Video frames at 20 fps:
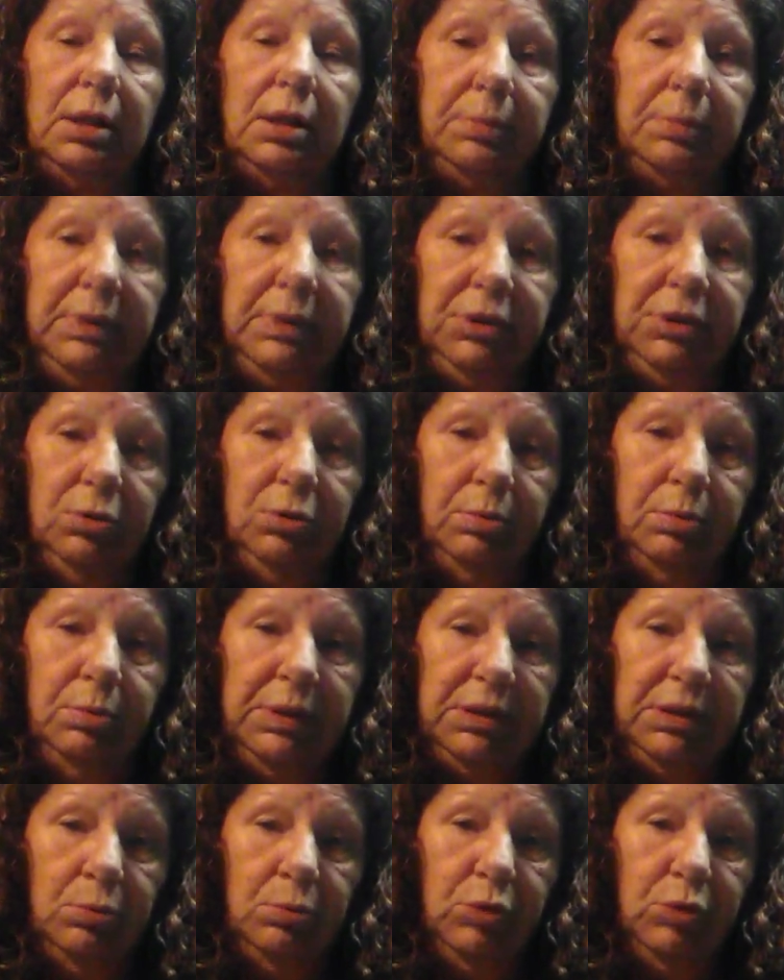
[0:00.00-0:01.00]
I'll be
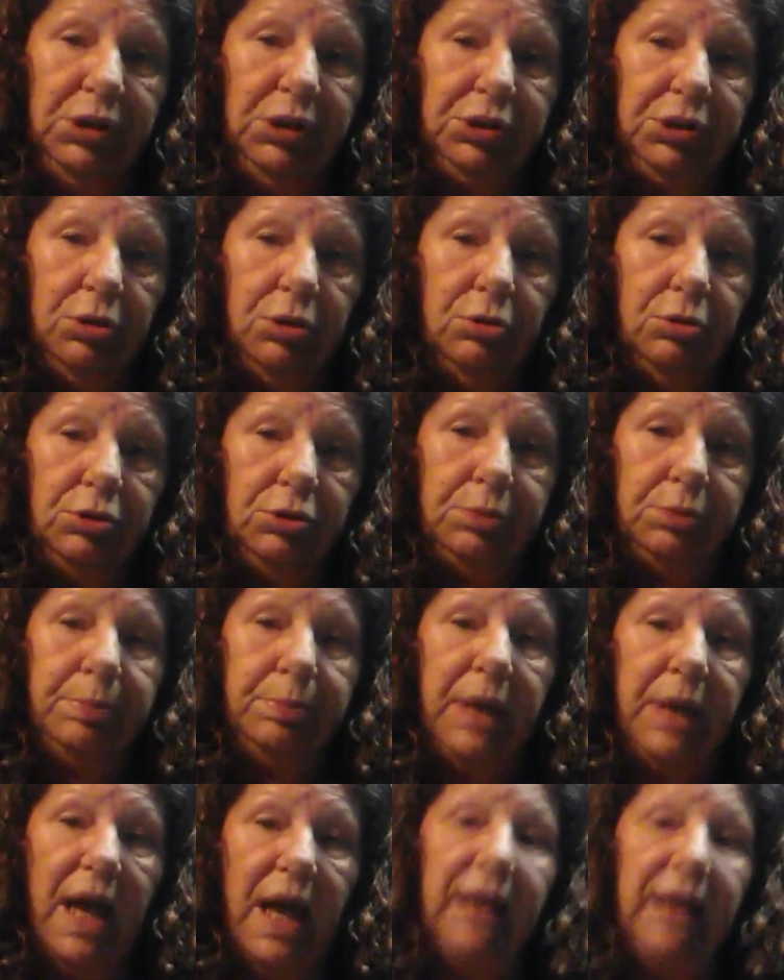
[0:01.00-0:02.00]
doing me some
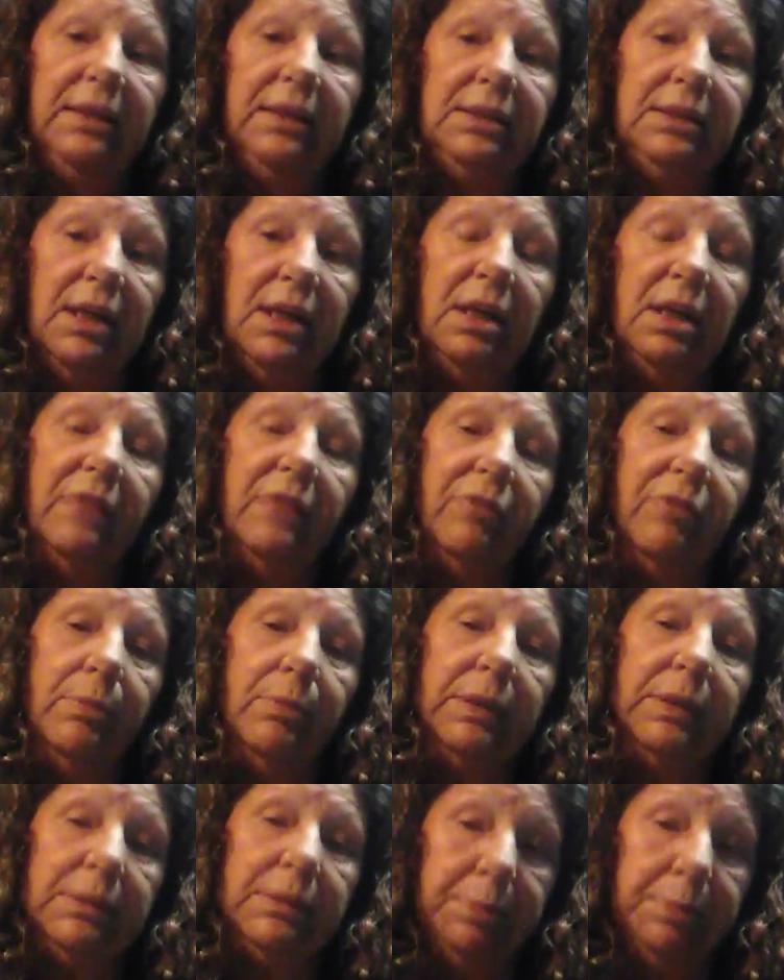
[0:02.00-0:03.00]
research, but I can tell you
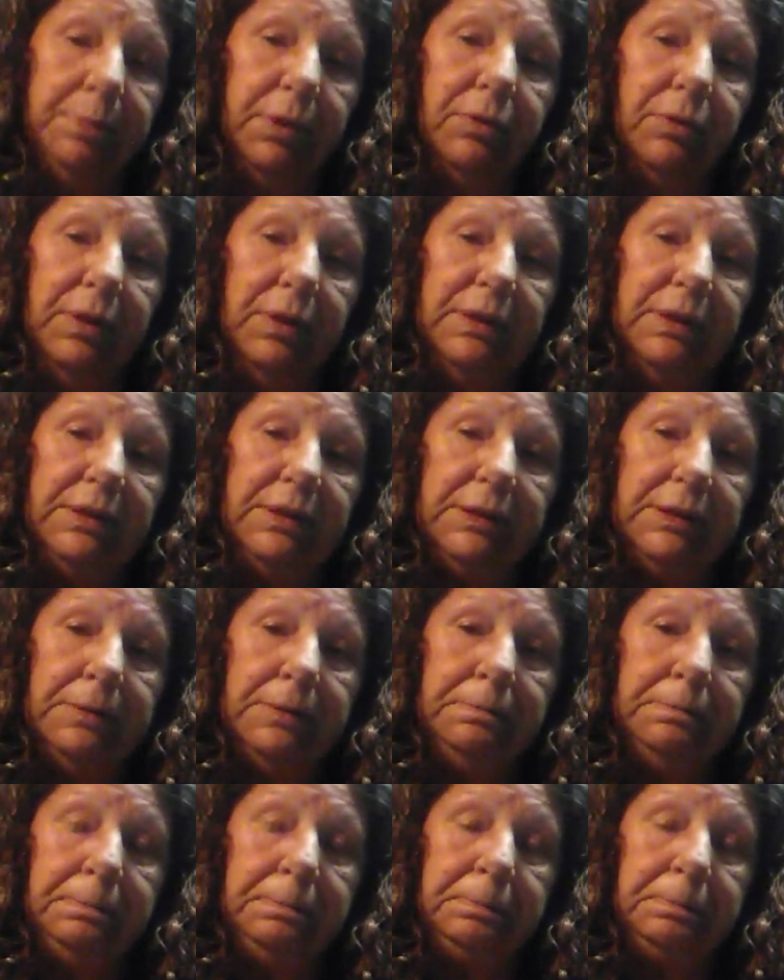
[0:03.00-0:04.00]
from
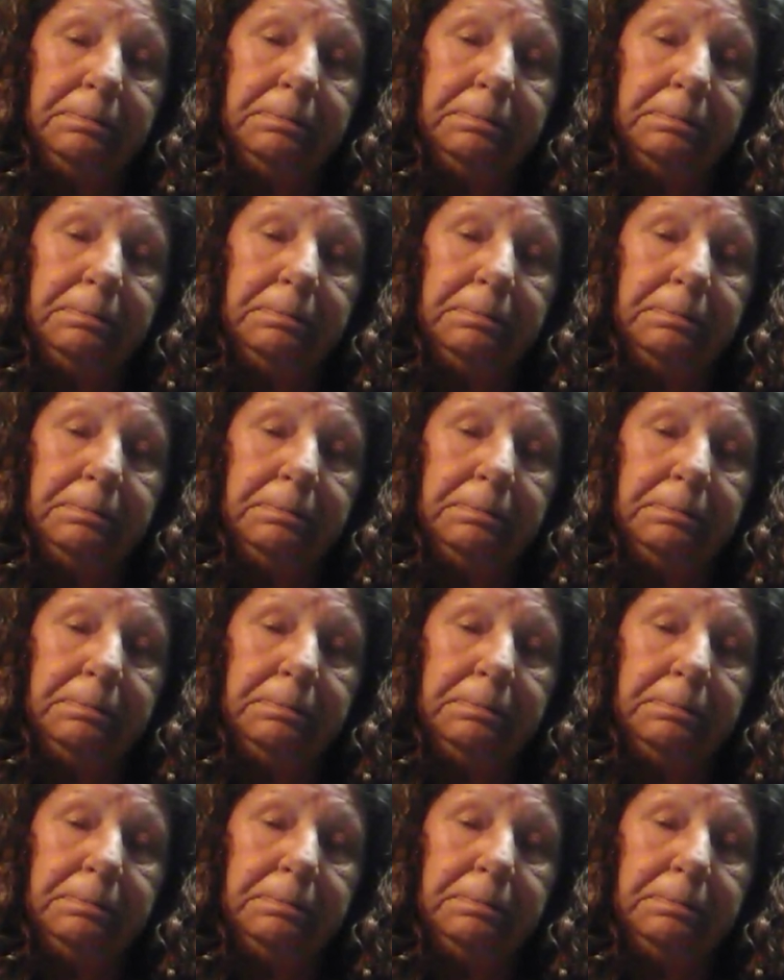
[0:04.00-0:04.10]
experience